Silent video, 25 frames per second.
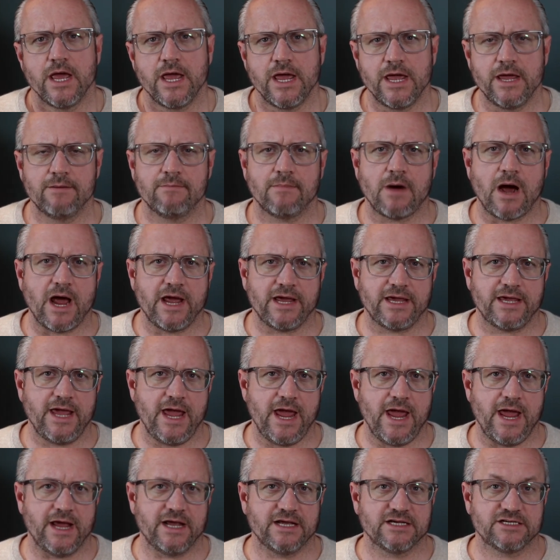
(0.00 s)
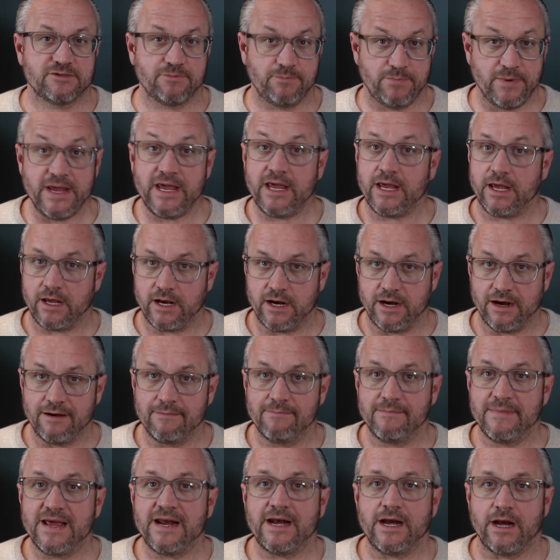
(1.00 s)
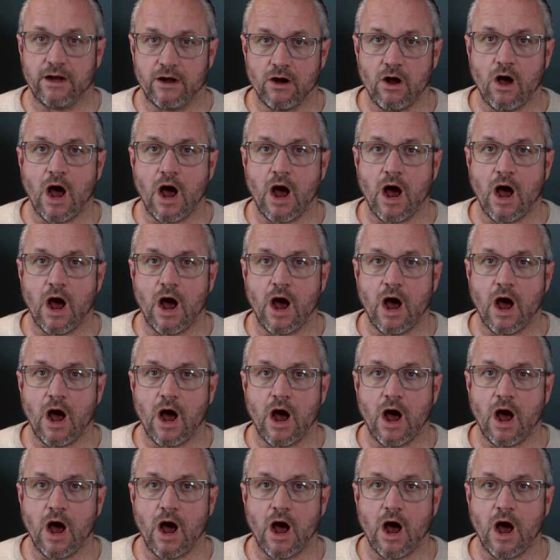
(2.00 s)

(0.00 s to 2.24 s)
In my case, being an admitted